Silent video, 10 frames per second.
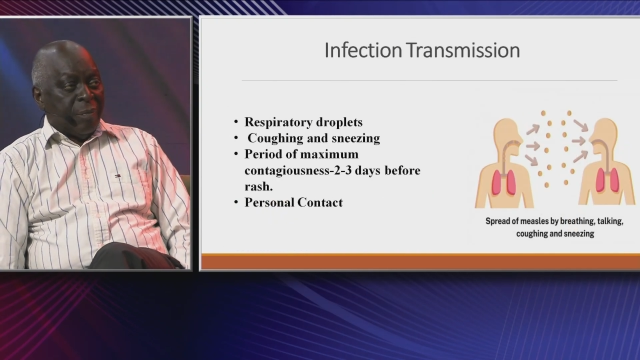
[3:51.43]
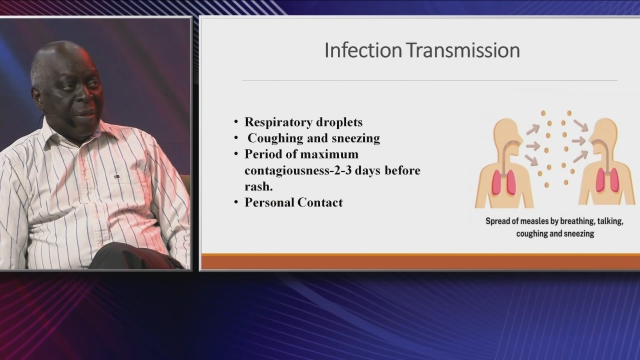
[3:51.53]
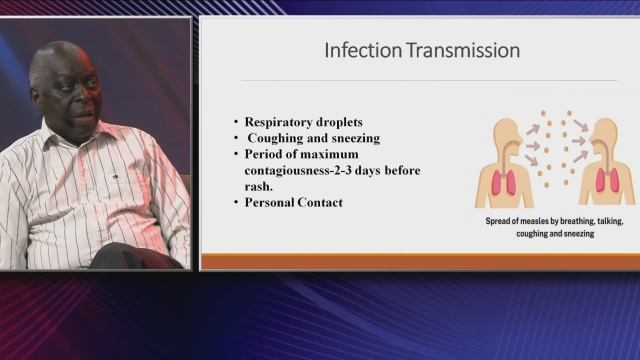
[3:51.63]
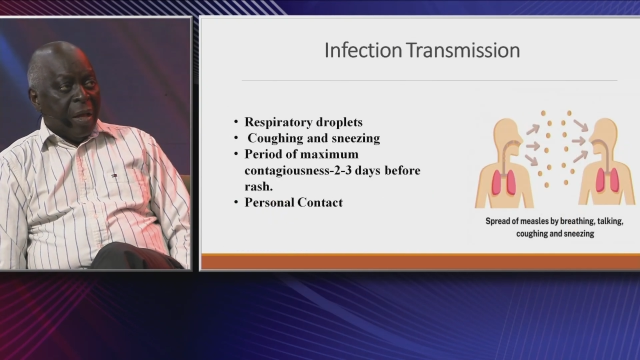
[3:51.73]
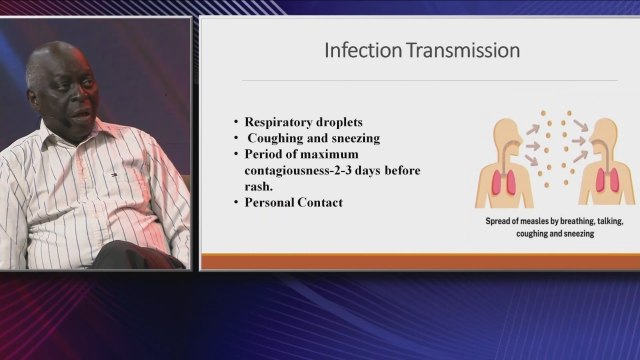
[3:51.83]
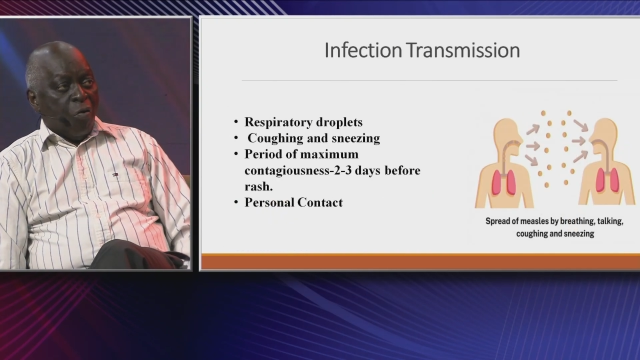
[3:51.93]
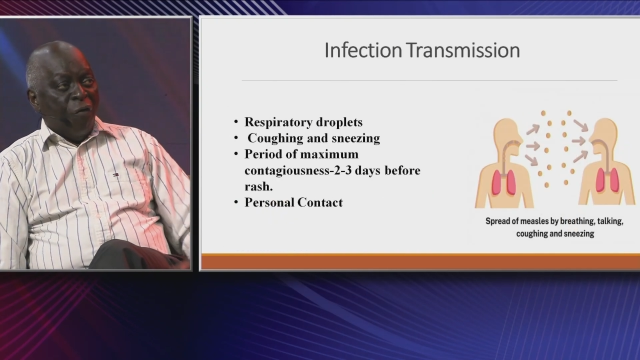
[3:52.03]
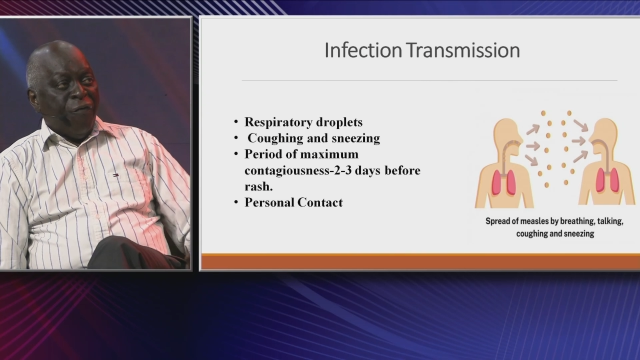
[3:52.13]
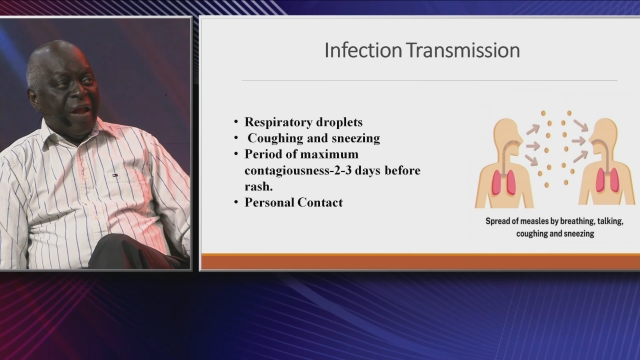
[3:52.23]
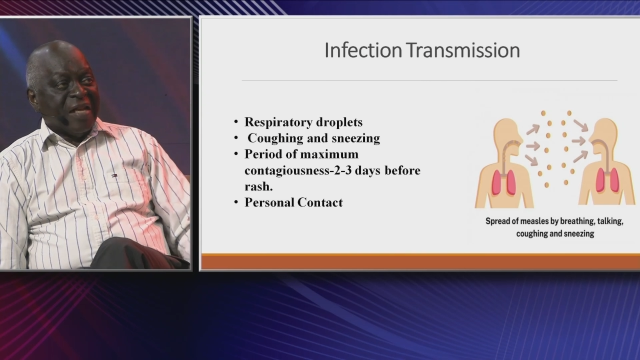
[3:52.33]

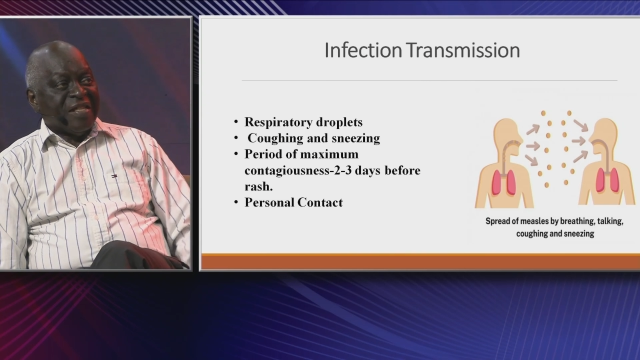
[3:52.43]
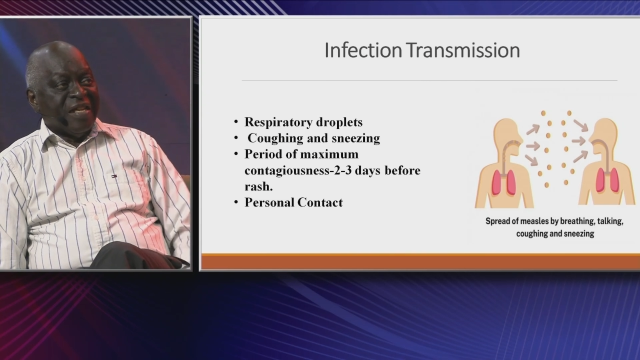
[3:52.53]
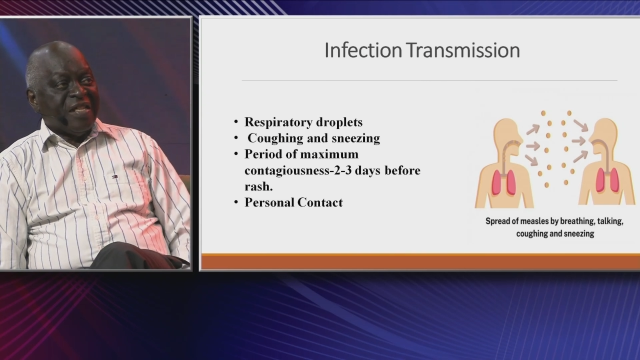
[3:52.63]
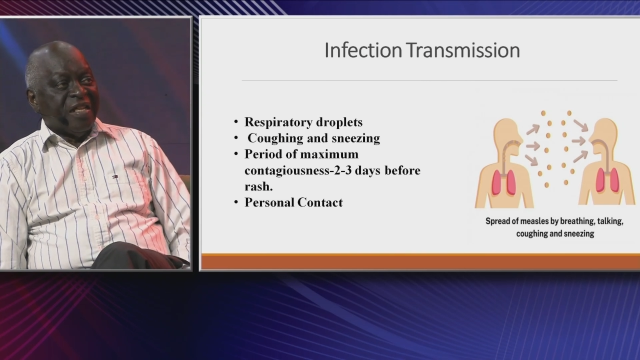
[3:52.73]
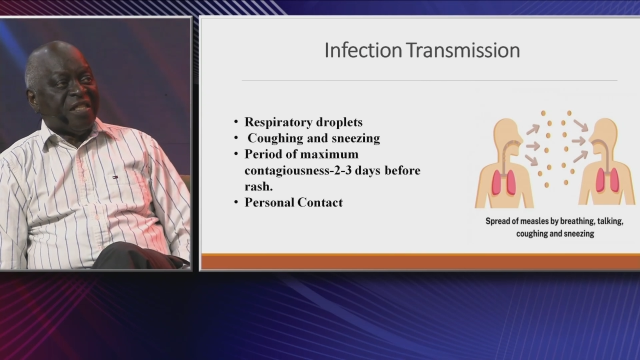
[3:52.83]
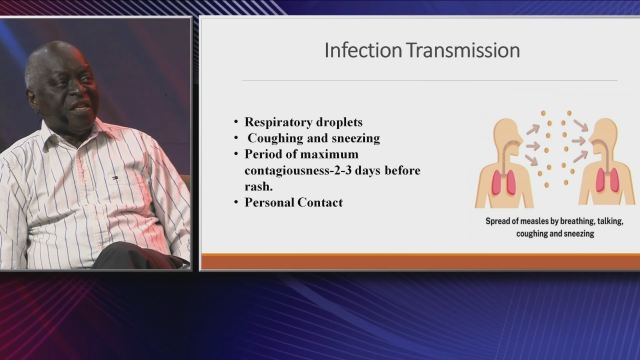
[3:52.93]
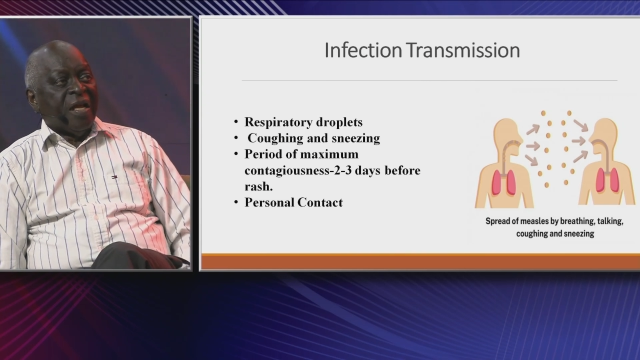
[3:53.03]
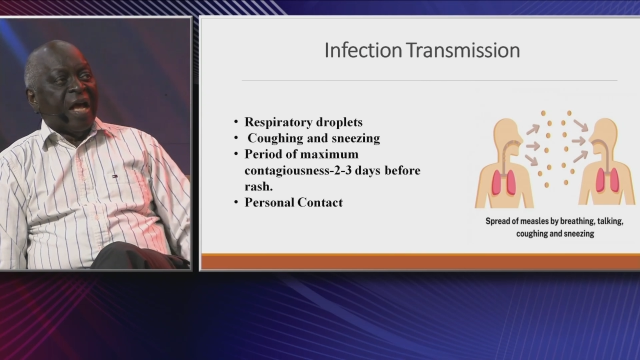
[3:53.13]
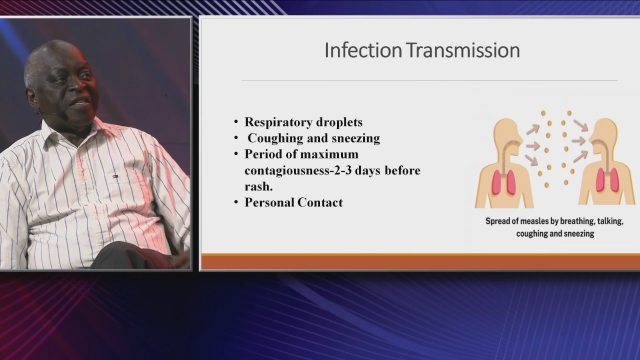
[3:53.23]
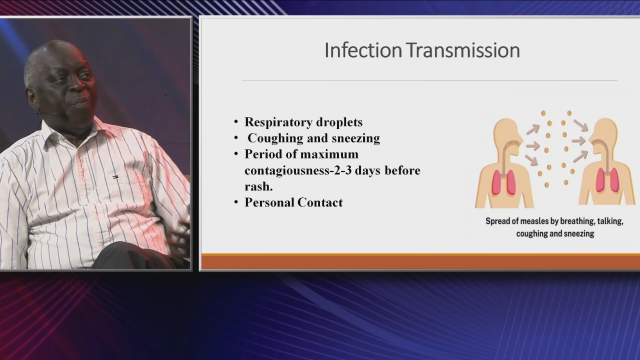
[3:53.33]
There's a
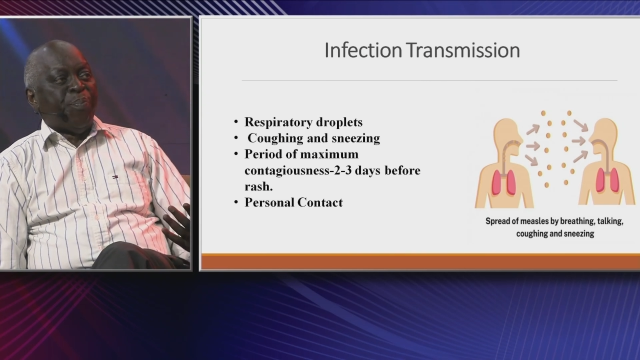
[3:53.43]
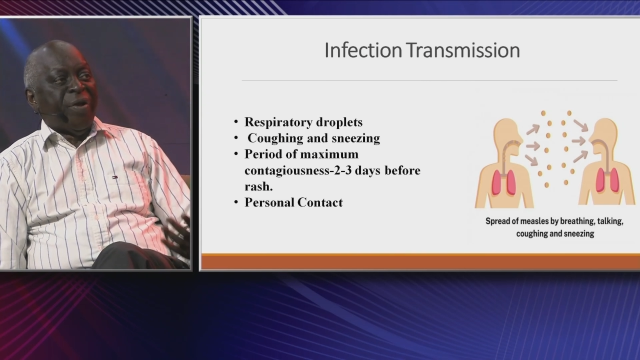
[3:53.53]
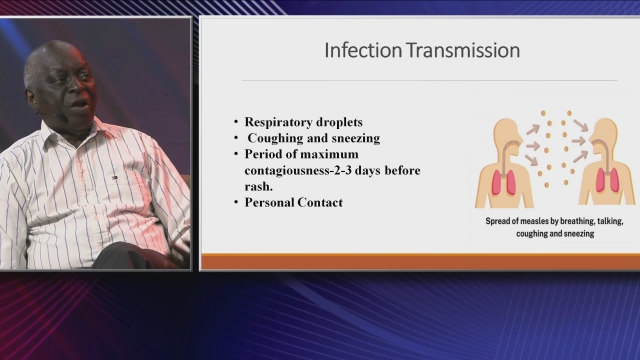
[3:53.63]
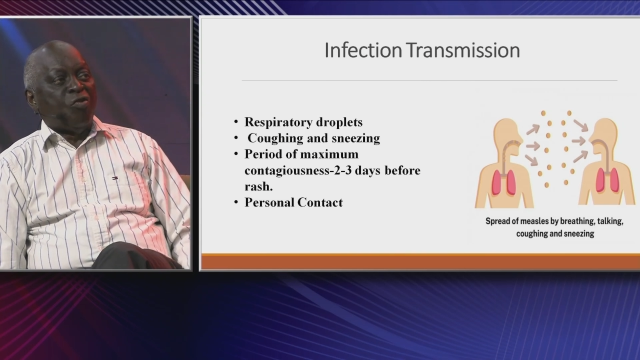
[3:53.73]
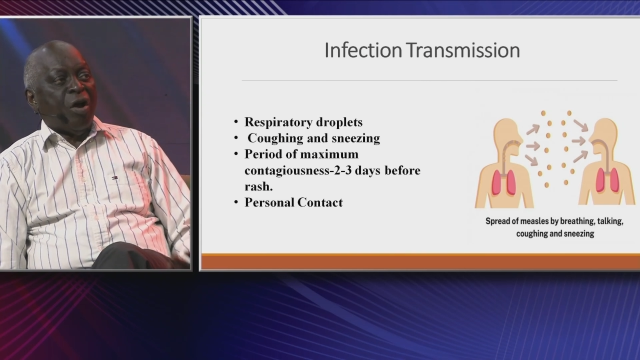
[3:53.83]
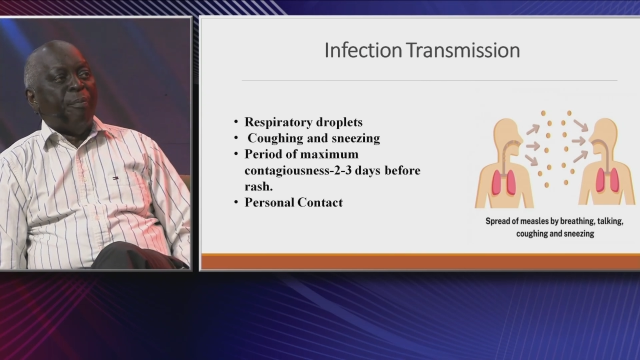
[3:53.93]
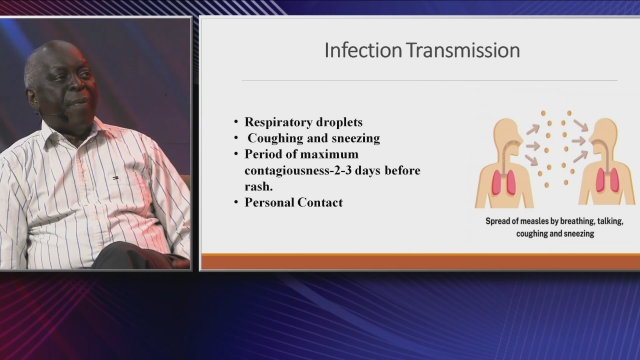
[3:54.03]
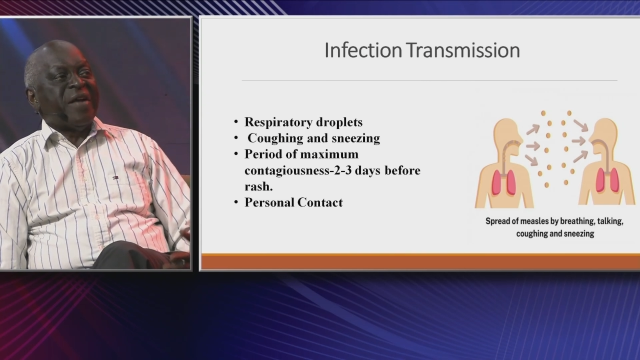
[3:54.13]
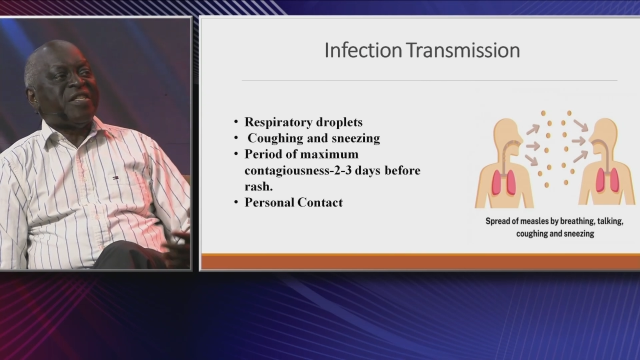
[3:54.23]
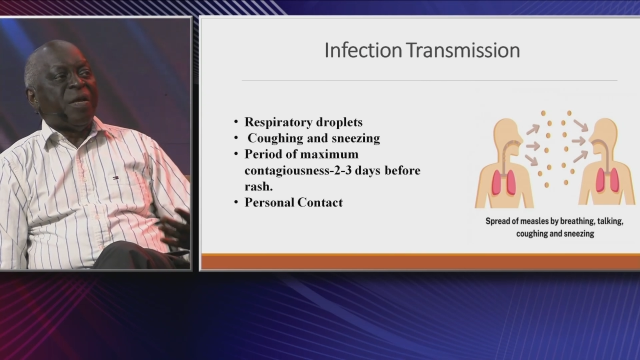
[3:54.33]
period of
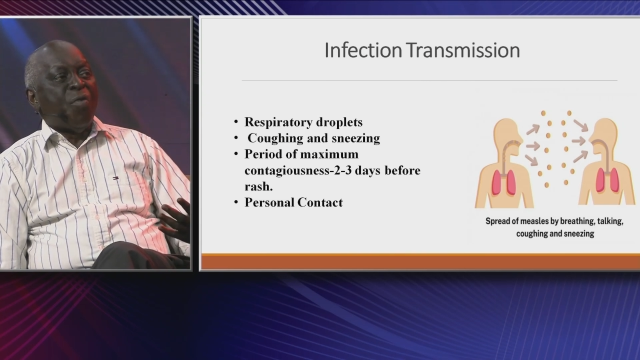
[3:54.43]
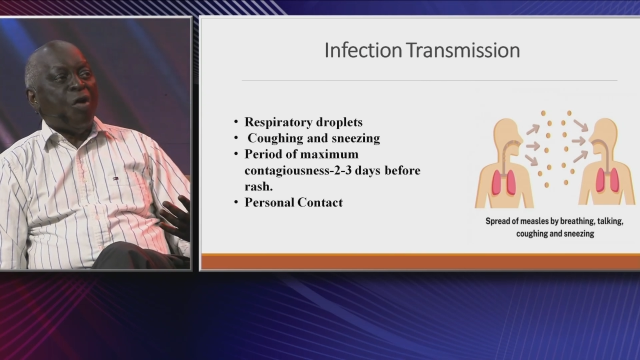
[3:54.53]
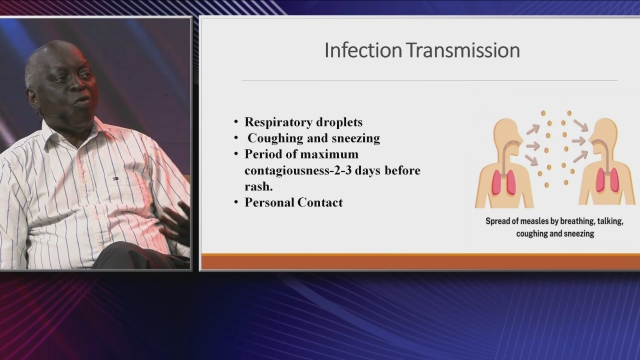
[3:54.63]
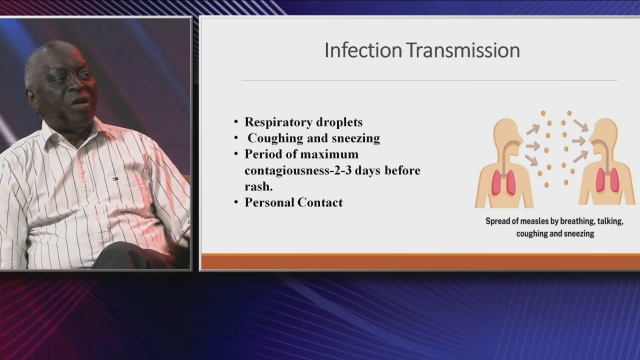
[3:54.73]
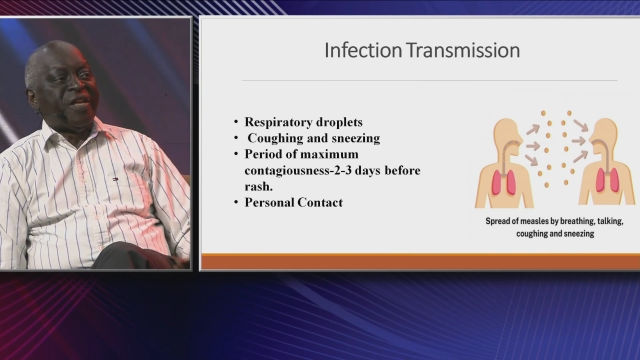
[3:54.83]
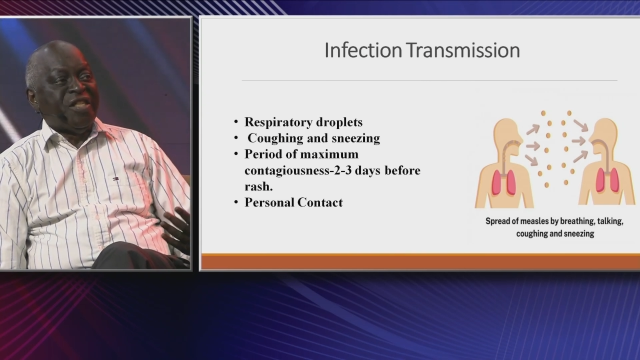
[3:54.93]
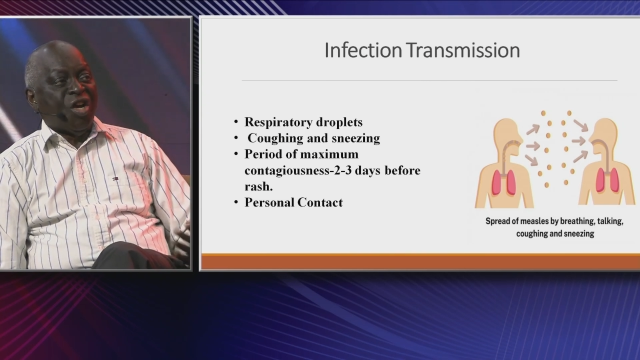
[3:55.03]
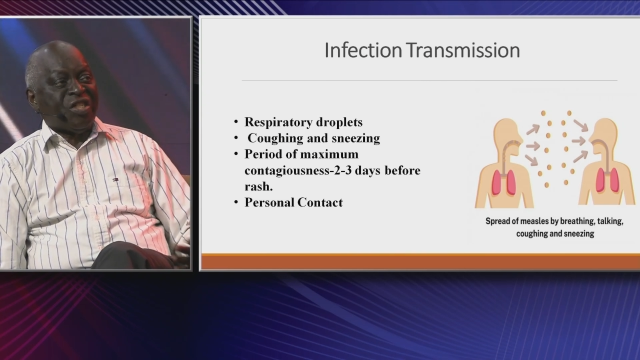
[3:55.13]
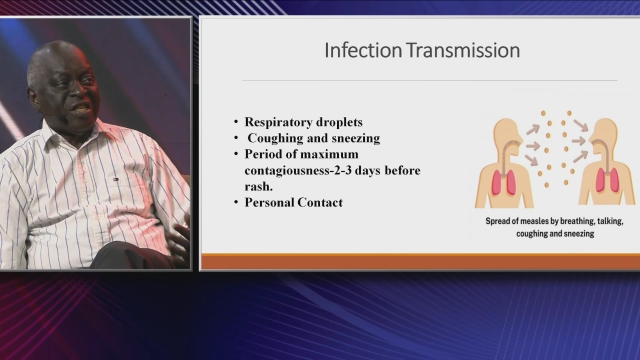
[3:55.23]
maximum contagiousness.